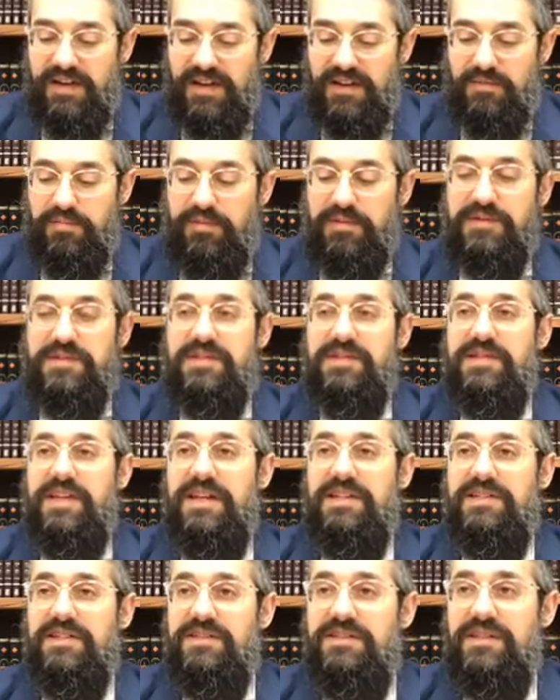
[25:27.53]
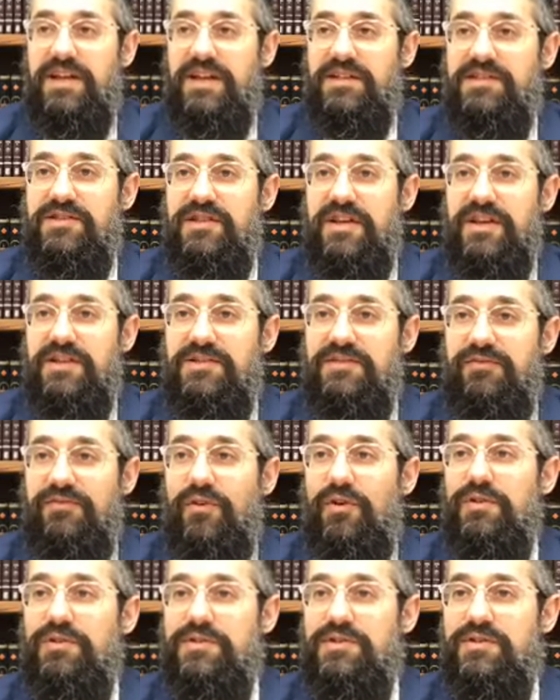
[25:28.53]
and the person says it's, it's, it's
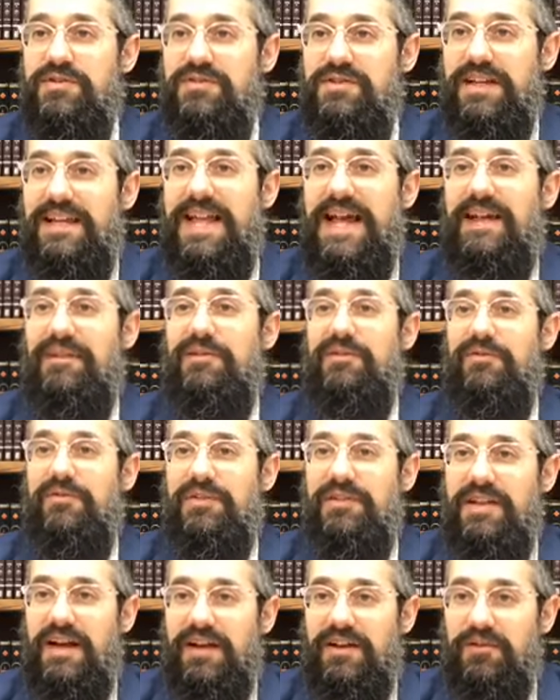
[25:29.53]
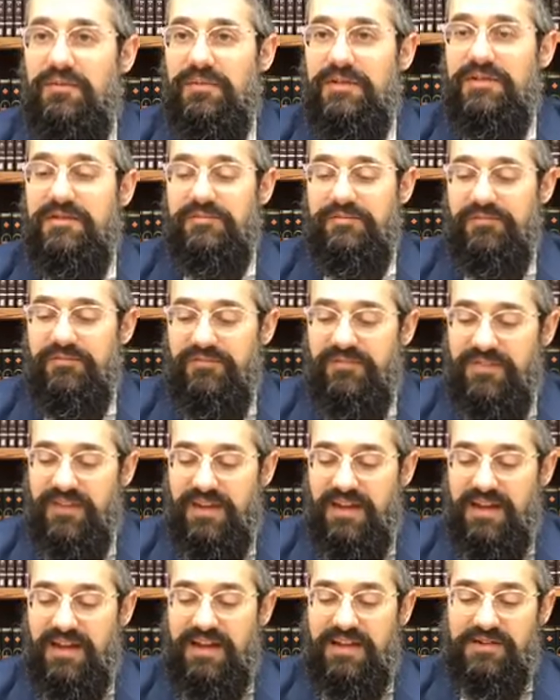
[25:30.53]
false, it's a counterfeit document.
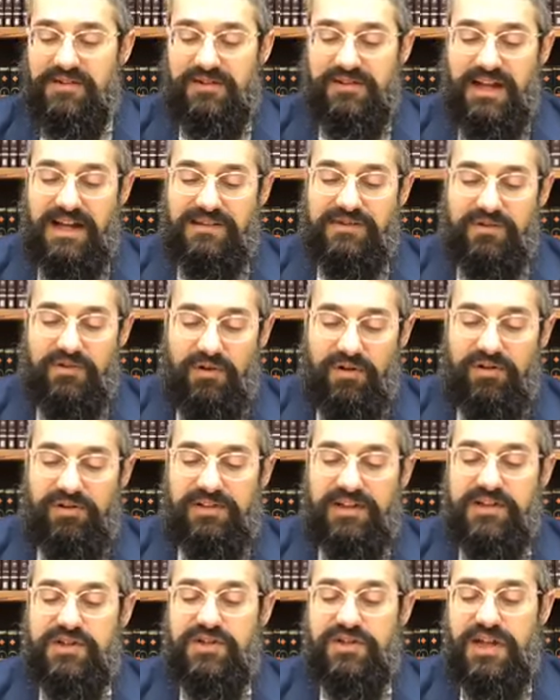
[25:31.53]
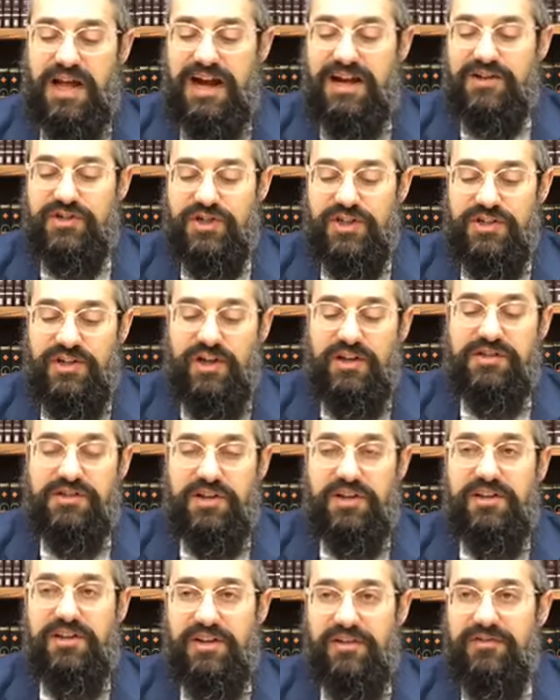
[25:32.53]
So that's called a shtar
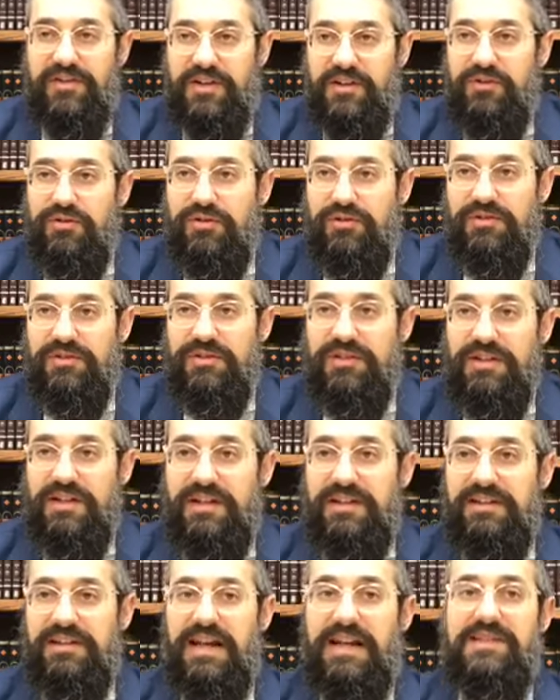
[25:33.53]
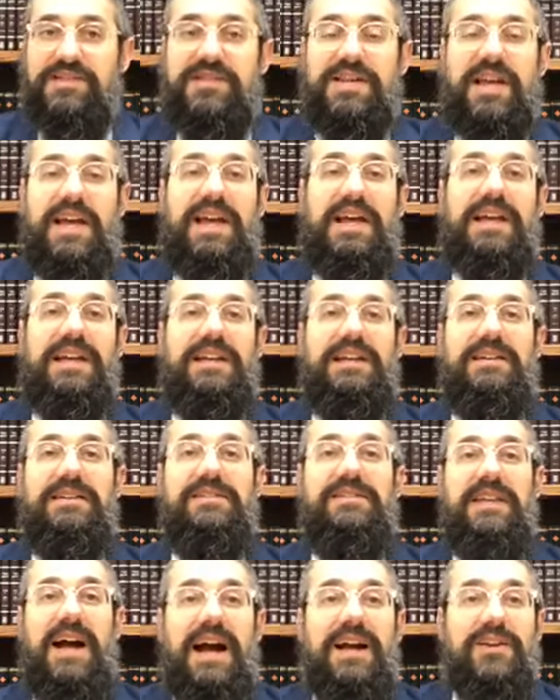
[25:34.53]
sheyotza alav irur. That's a
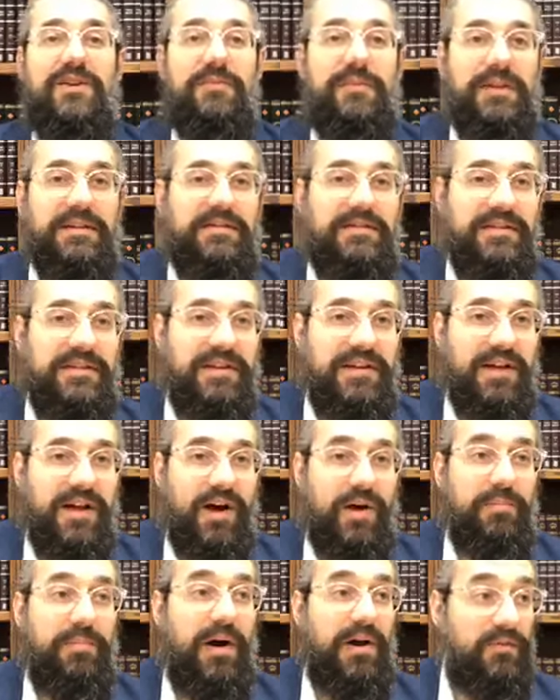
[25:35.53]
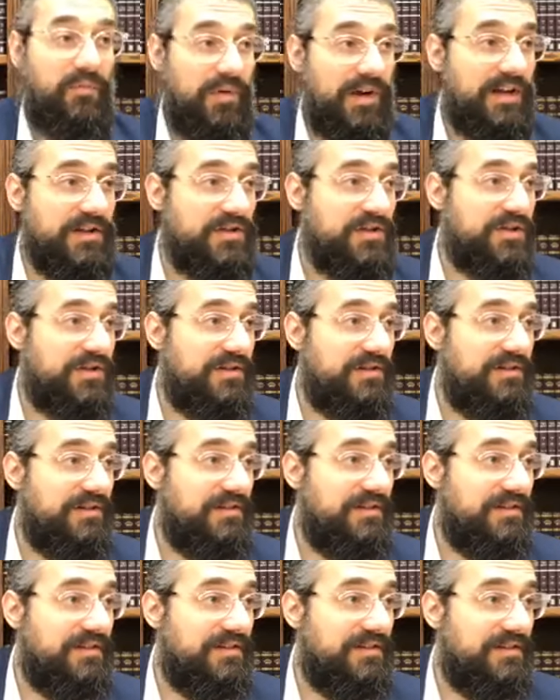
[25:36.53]
document upon which
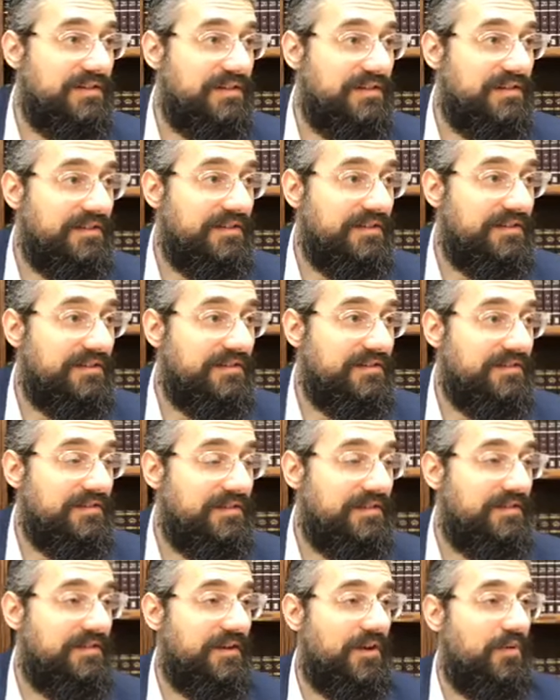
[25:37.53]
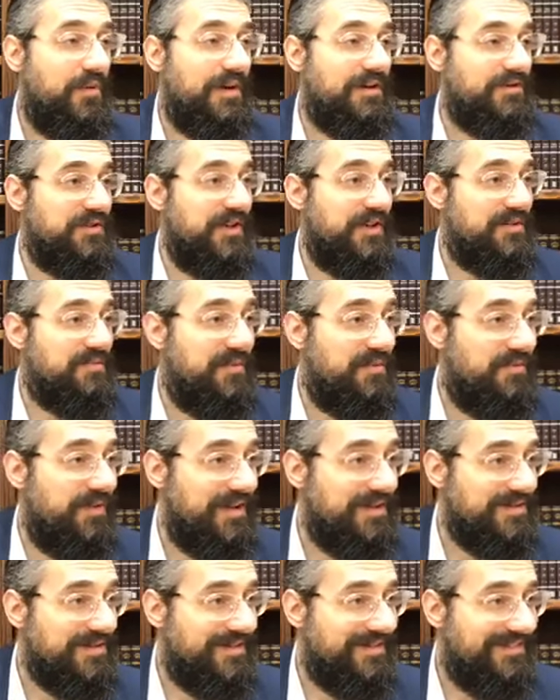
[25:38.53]
the question has been
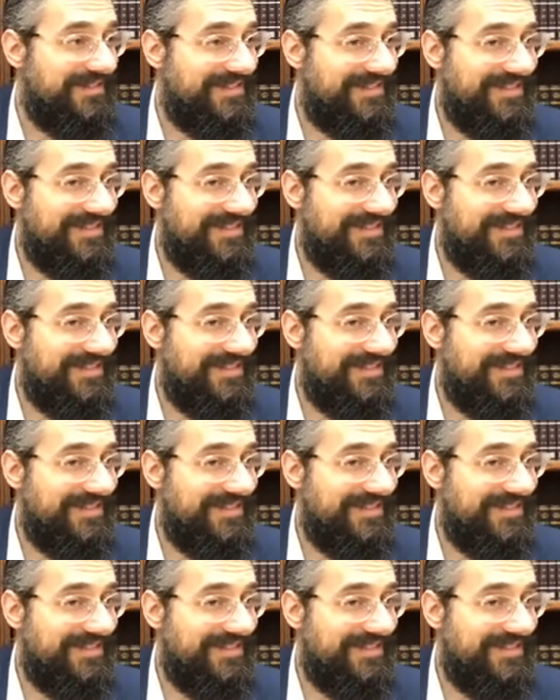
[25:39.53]
raised.